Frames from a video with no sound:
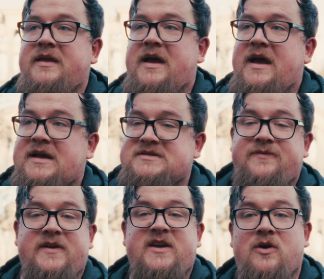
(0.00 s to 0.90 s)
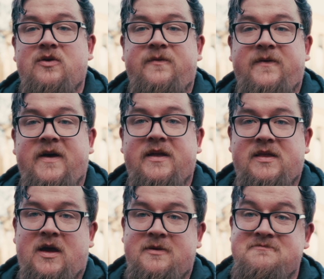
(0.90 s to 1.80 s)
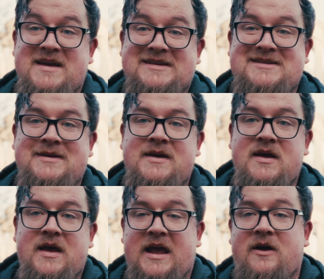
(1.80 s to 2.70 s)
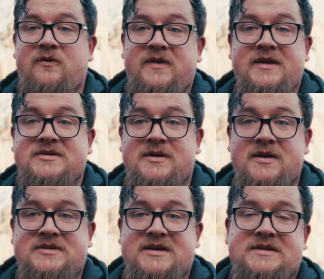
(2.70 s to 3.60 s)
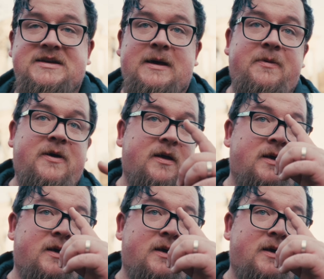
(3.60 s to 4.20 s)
that, as a videographer, I miss out of the entire setup.